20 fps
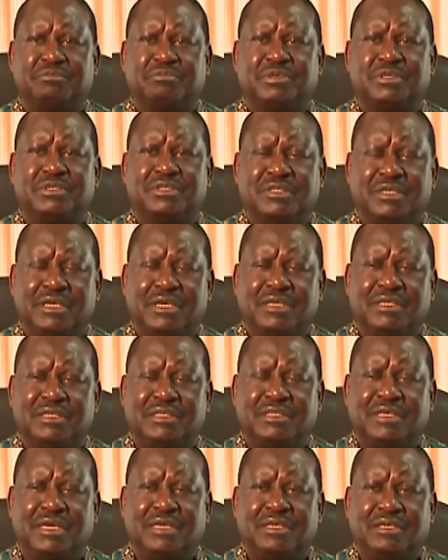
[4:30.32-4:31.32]

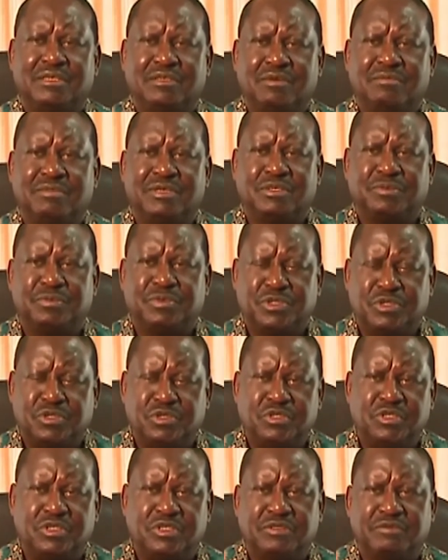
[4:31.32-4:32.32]
presents an enormous
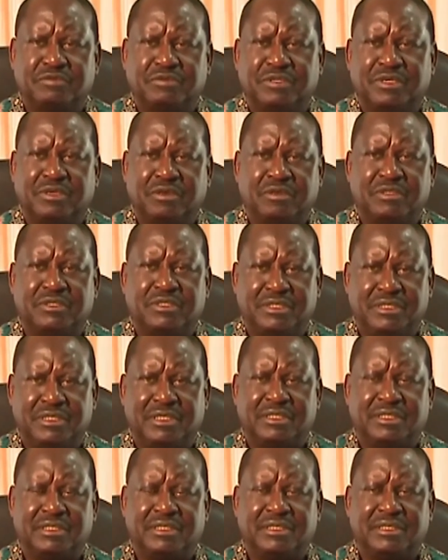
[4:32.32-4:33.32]
opportunity for the
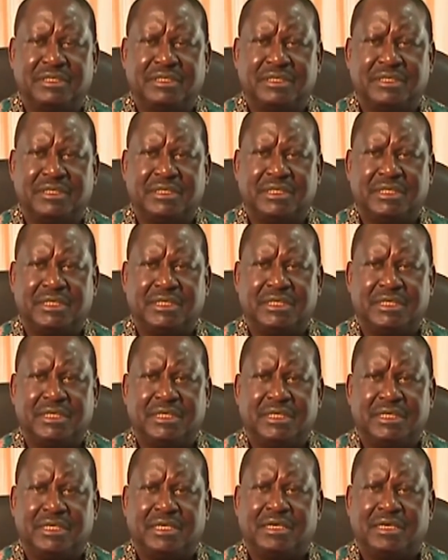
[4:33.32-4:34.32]
continent.
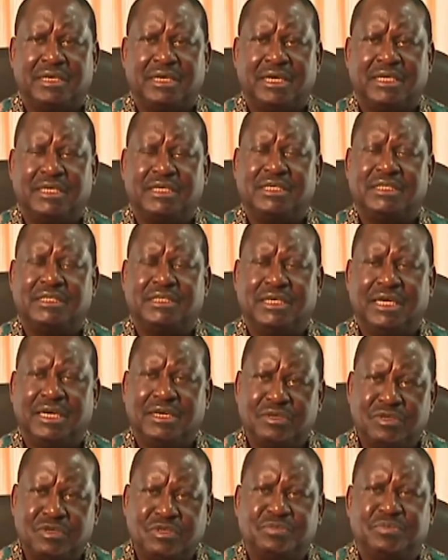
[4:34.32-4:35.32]
And it
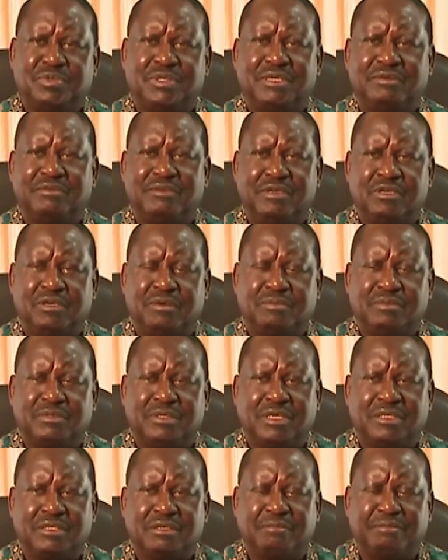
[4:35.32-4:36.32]
cannot be developed
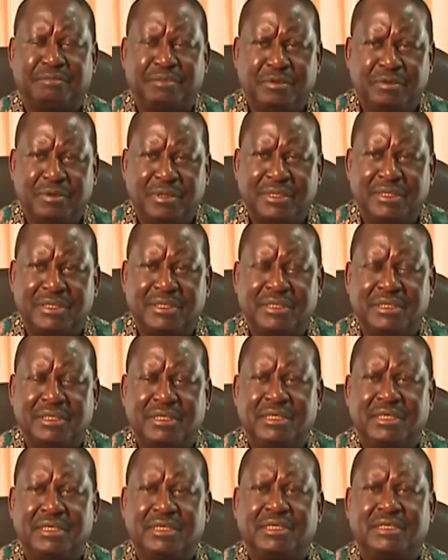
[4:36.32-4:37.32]
as a purely
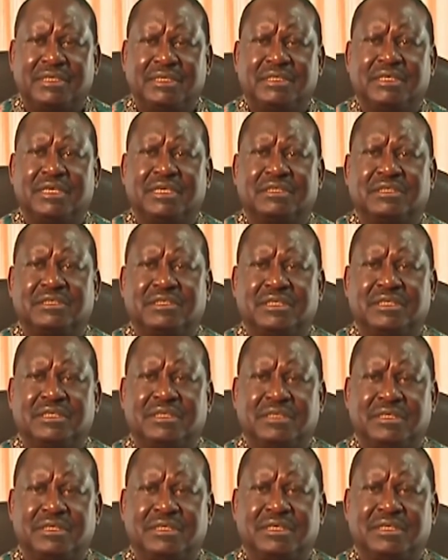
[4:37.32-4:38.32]

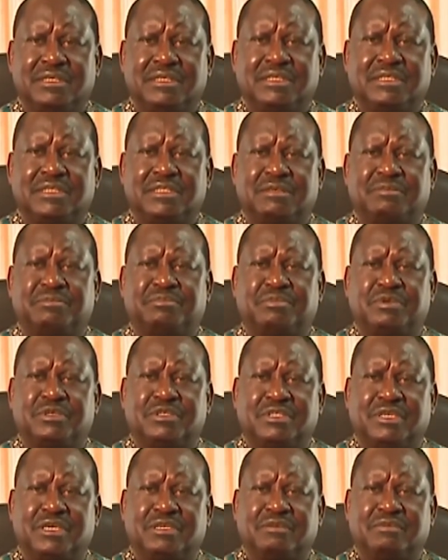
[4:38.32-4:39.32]
DRC, that is a
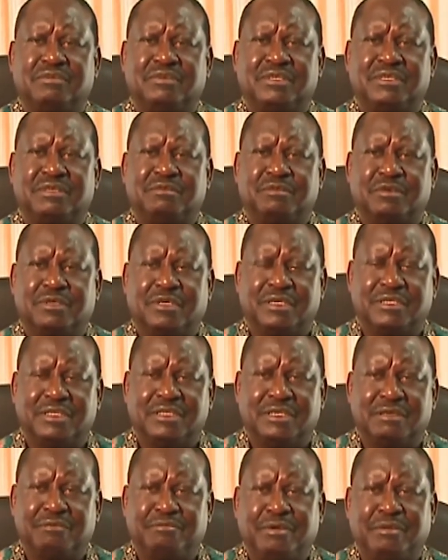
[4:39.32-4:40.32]
project of the
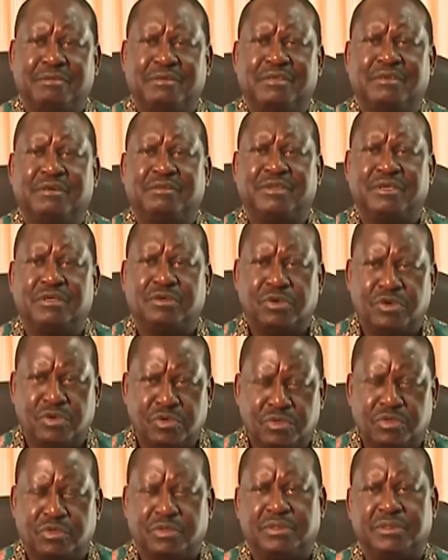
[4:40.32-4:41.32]
Democratic Republic of the
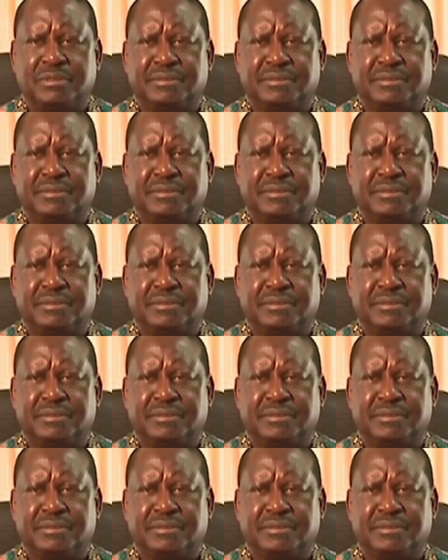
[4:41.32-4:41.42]
Congo.